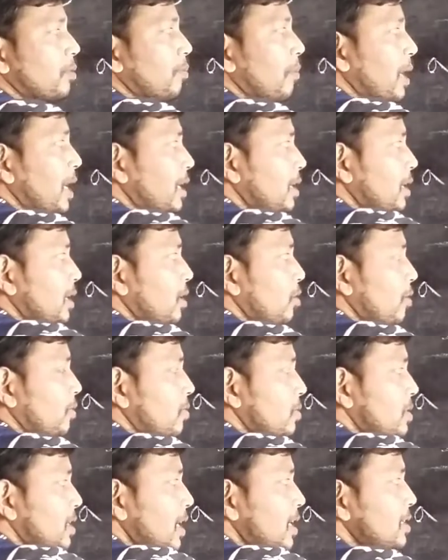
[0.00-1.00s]

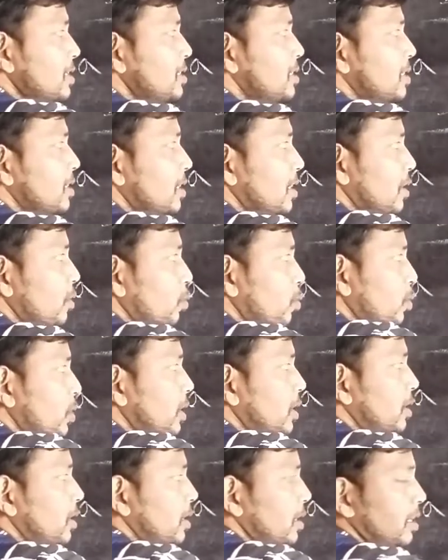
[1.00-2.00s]
to change the
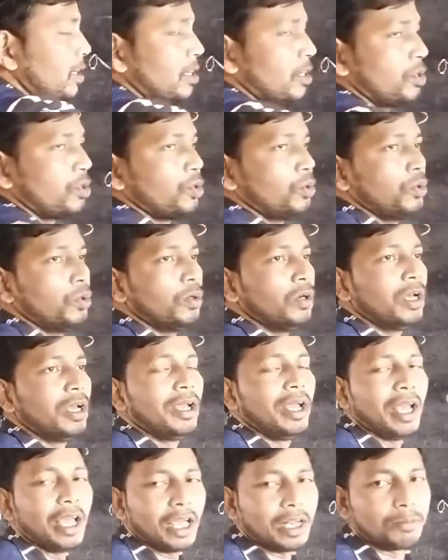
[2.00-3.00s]
word into
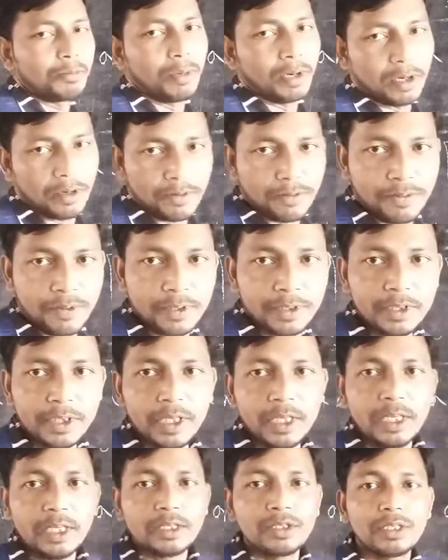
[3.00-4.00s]
adverb.
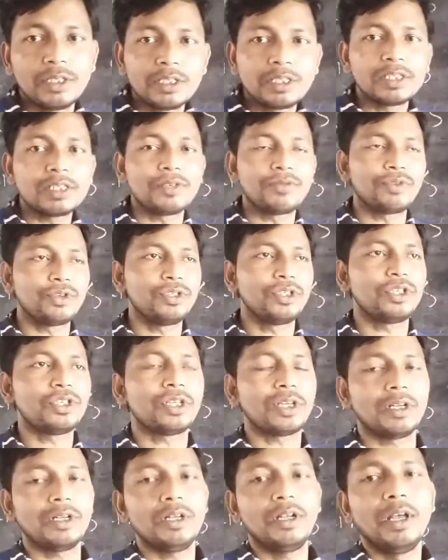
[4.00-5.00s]
So this is the
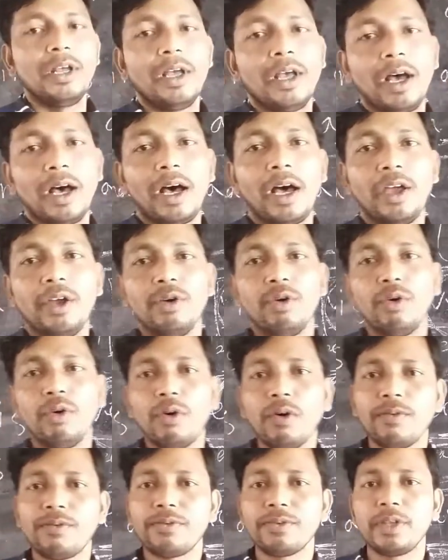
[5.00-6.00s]
position. I
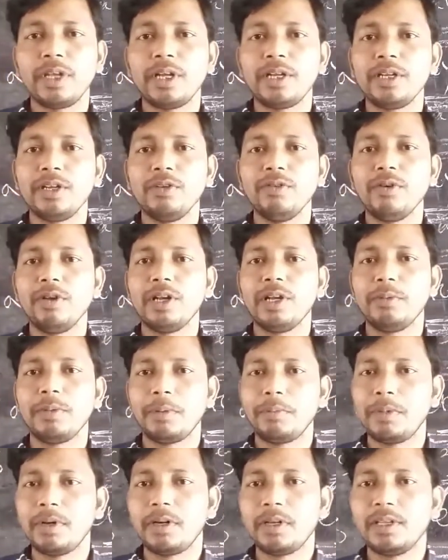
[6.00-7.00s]
hope that you will
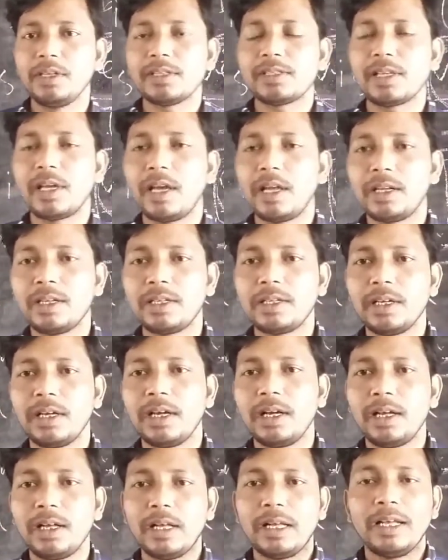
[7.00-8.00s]
remember this, and
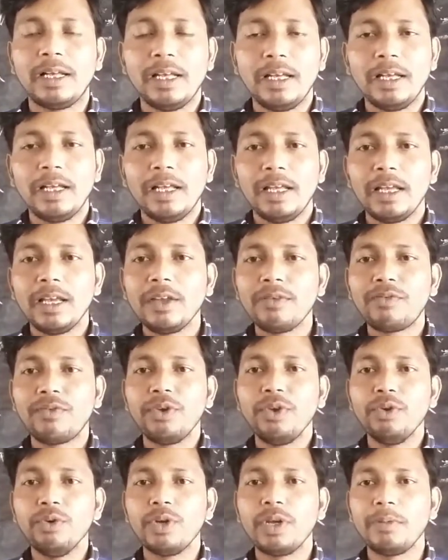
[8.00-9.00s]
if
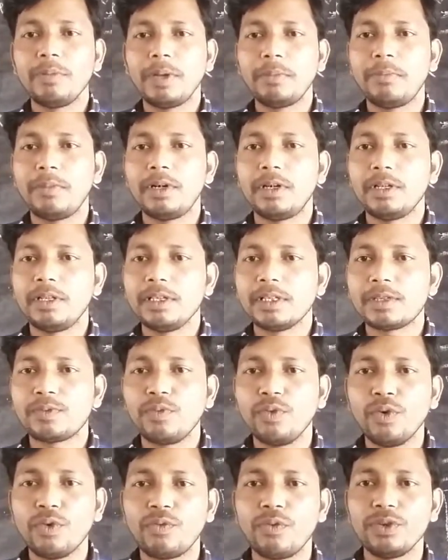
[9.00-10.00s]
you remember these
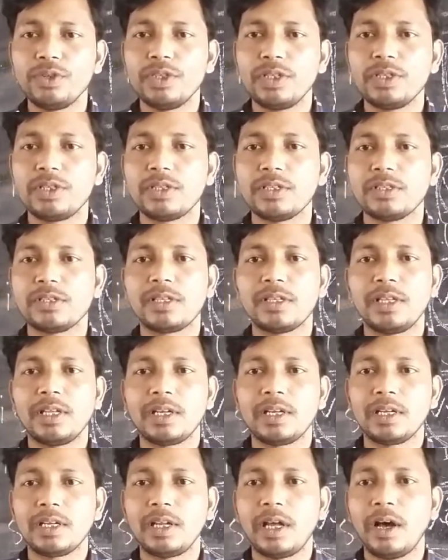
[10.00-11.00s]
four positions,
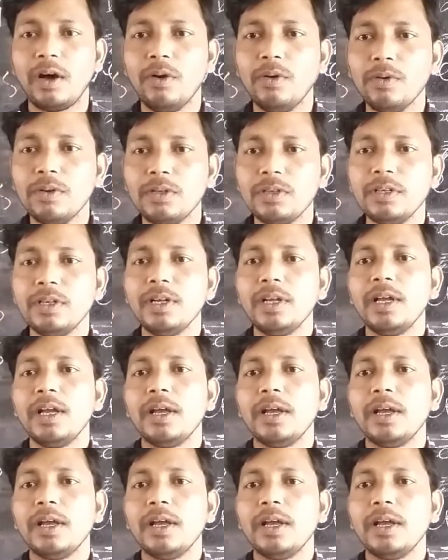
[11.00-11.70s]
that noun,